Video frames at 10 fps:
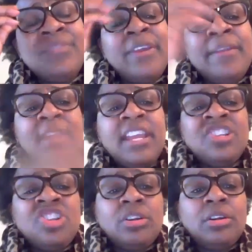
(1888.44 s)
want to make
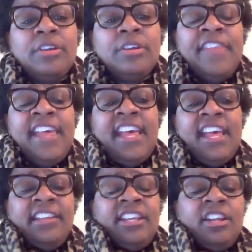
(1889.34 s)
sure
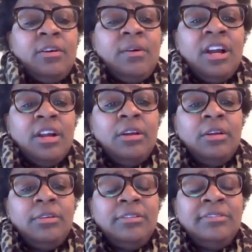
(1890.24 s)
that,
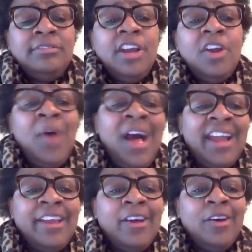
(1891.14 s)
our
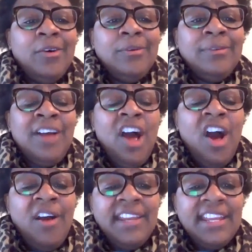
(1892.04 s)
Ohio
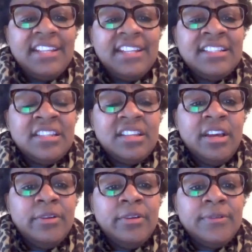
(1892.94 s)
audience
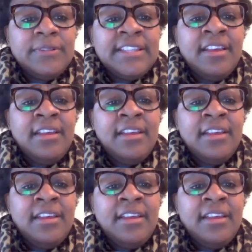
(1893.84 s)
knows